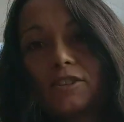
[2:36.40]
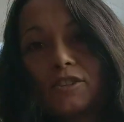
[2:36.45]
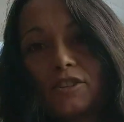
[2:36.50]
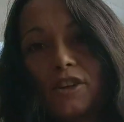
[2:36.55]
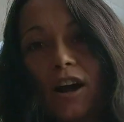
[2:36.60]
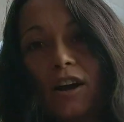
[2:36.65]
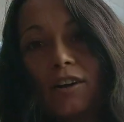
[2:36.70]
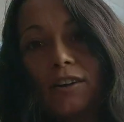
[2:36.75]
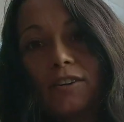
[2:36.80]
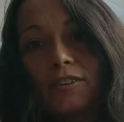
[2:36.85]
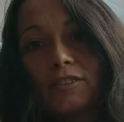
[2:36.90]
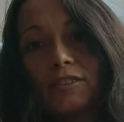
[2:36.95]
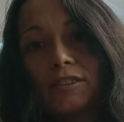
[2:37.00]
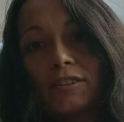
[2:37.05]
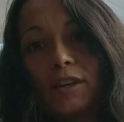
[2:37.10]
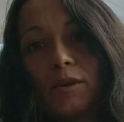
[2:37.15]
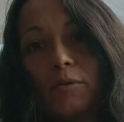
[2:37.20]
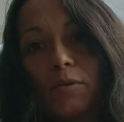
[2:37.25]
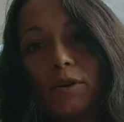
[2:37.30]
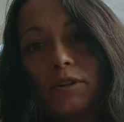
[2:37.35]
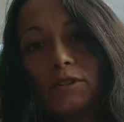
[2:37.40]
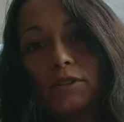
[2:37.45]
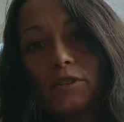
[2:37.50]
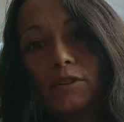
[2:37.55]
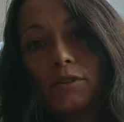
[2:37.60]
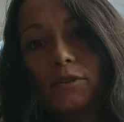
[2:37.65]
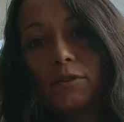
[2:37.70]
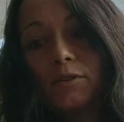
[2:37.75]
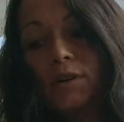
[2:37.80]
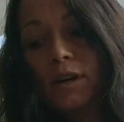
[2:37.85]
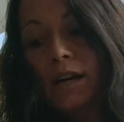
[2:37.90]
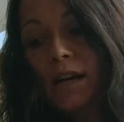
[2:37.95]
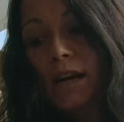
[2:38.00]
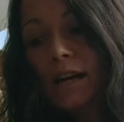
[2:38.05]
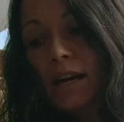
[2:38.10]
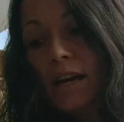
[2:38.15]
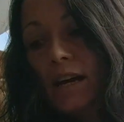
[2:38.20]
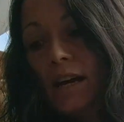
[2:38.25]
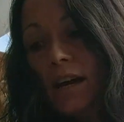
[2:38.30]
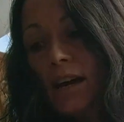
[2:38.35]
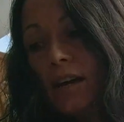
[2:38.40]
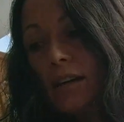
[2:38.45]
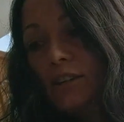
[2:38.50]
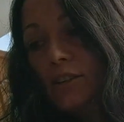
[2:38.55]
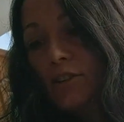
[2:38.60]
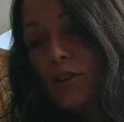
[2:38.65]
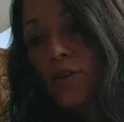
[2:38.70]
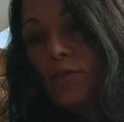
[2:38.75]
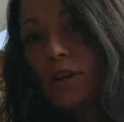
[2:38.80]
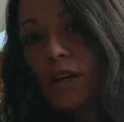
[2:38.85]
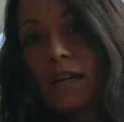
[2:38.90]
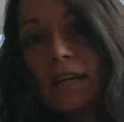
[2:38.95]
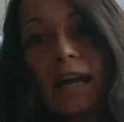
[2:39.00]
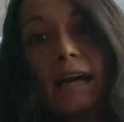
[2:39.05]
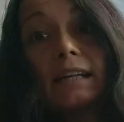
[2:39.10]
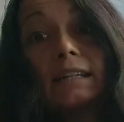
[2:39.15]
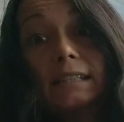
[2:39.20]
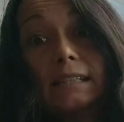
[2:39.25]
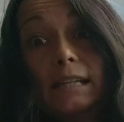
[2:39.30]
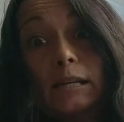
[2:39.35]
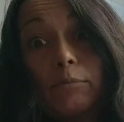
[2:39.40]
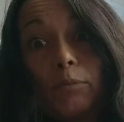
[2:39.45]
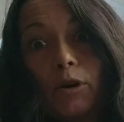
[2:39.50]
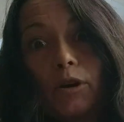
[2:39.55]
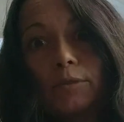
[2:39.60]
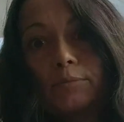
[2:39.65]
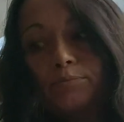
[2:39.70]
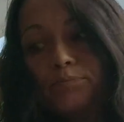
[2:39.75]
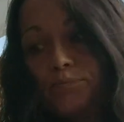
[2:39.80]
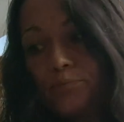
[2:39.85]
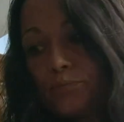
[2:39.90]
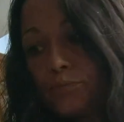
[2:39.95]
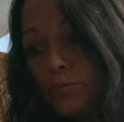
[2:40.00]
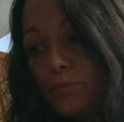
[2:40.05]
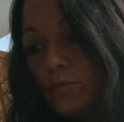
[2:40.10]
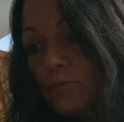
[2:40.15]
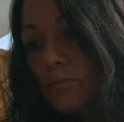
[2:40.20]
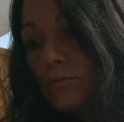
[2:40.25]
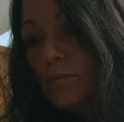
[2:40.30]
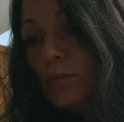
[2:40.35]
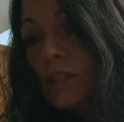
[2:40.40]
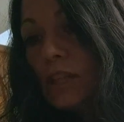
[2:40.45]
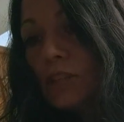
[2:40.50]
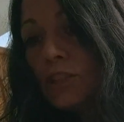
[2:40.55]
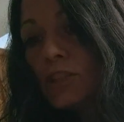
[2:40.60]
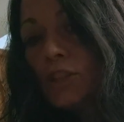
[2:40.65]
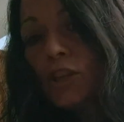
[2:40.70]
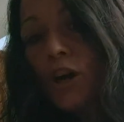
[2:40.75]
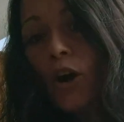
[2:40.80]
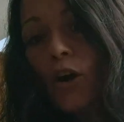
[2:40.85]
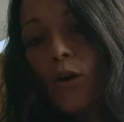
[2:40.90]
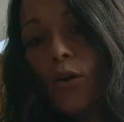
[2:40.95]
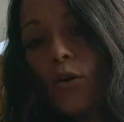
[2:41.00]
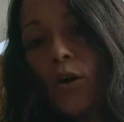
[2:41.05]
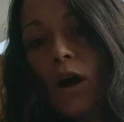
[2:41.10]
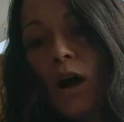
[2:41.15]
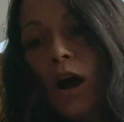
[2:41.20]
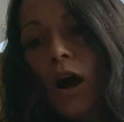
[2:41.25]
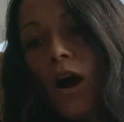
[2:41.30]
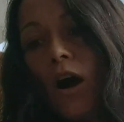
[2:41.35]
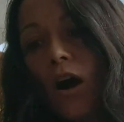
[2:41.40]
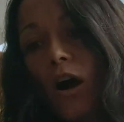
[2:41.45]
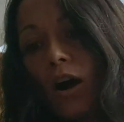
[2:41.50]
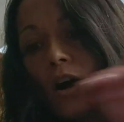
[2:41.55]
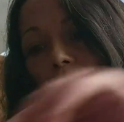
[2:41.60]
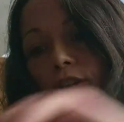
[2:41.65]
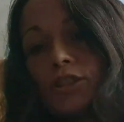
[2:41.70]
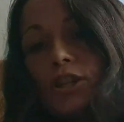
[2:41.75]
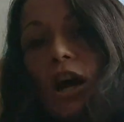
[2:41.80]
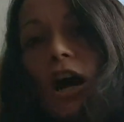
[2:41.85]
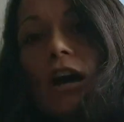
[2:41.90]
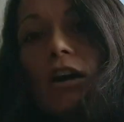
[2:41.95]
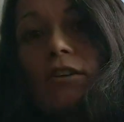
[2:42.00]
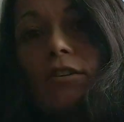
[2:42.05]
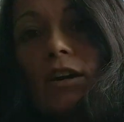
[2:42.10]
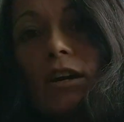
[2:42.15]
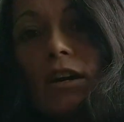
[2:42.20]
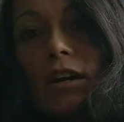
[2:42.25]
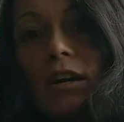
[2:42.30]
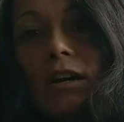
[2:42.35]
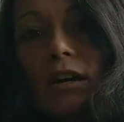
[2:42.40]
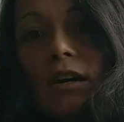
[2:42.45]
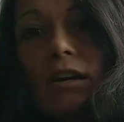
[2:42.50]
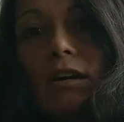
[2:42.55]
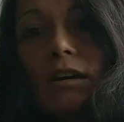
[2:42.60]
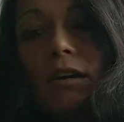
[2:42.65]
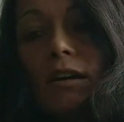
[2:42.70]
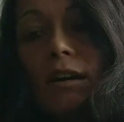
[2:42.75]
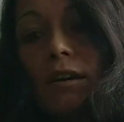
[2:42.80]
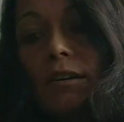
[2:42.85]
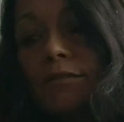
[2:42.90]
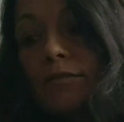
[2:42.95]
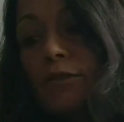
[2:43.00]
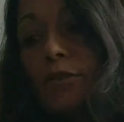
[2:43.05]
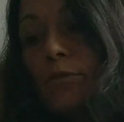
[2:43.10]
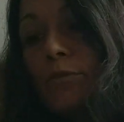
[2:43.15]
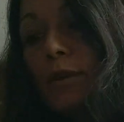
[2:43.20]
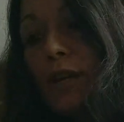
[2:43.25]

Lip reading: desires and they want to, you know, connect deeper. So our chakra of the